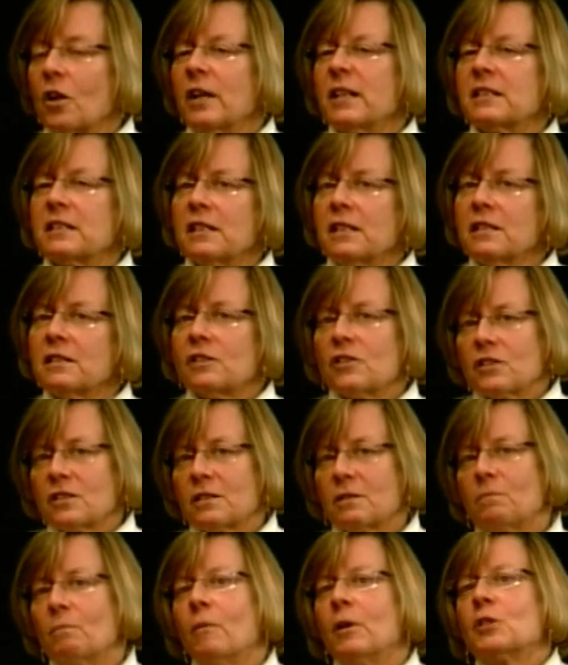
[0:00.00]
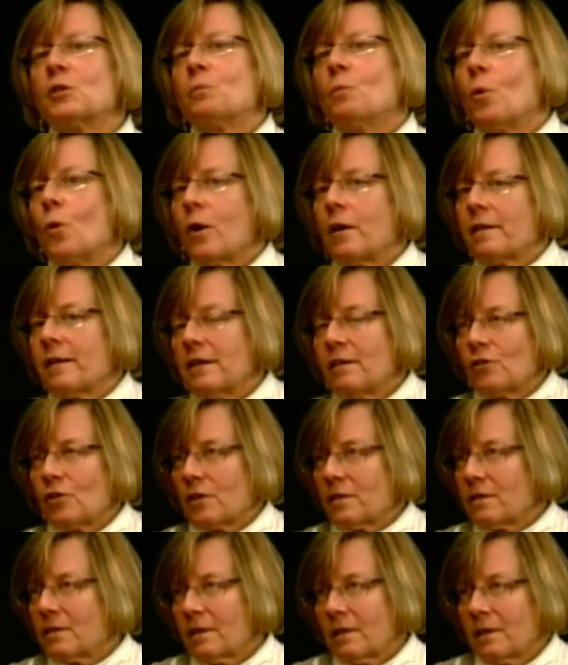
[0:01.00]
it's, it's just much more than
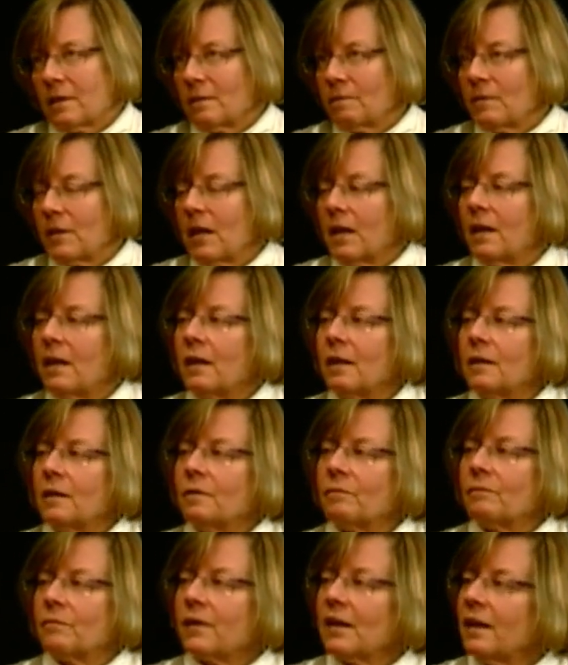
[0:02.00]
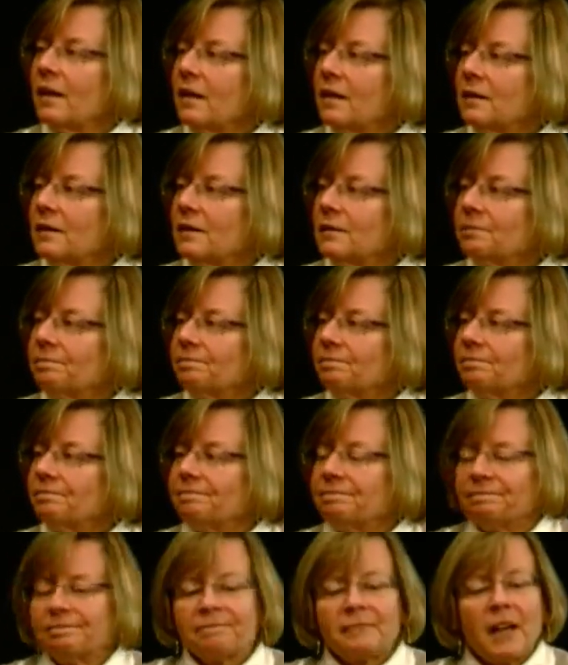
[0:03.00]
just a, um, um,
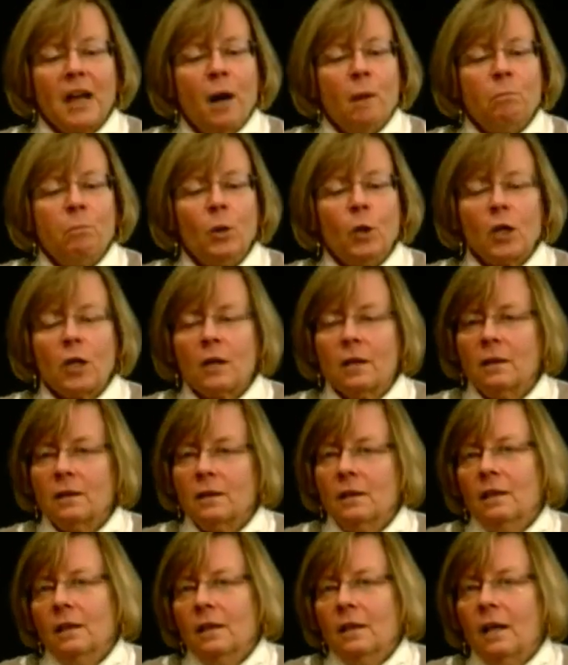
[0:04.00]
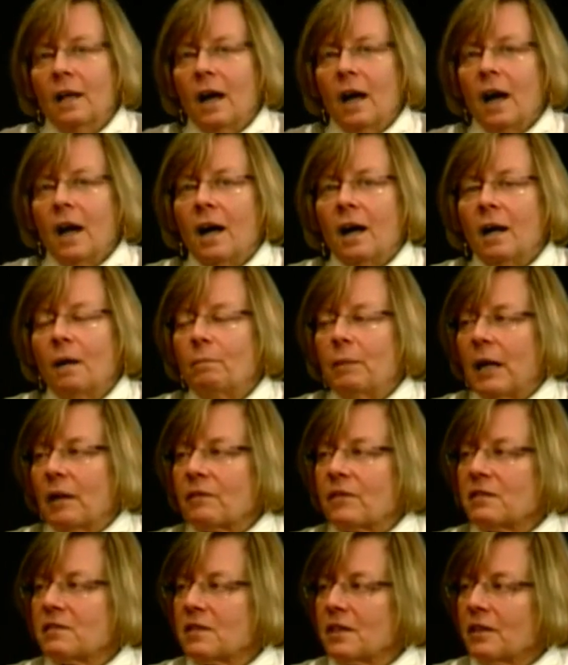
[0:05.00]
um, a book okay. uh,
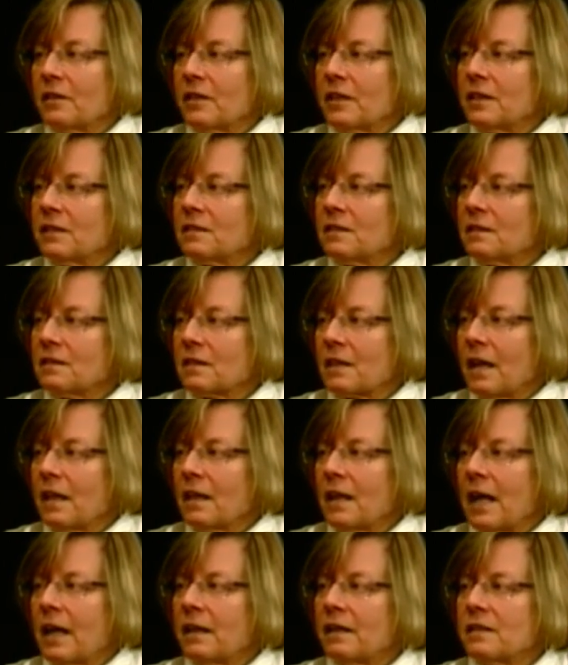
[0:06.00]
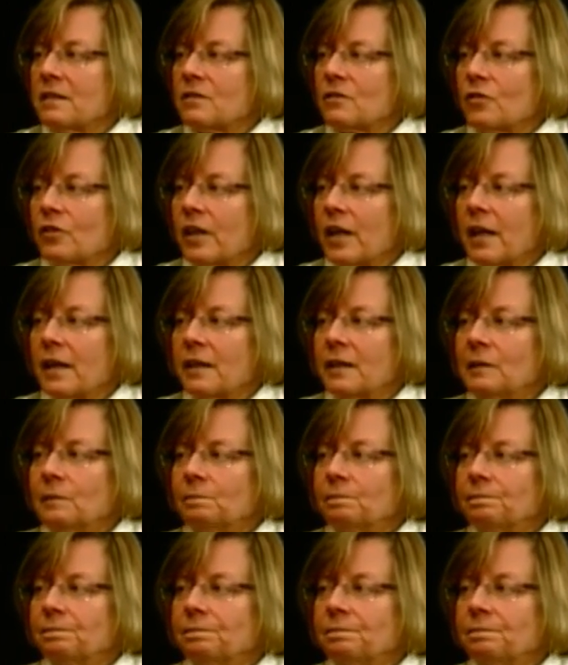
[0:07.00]
about the series. It's got a lot of history in it.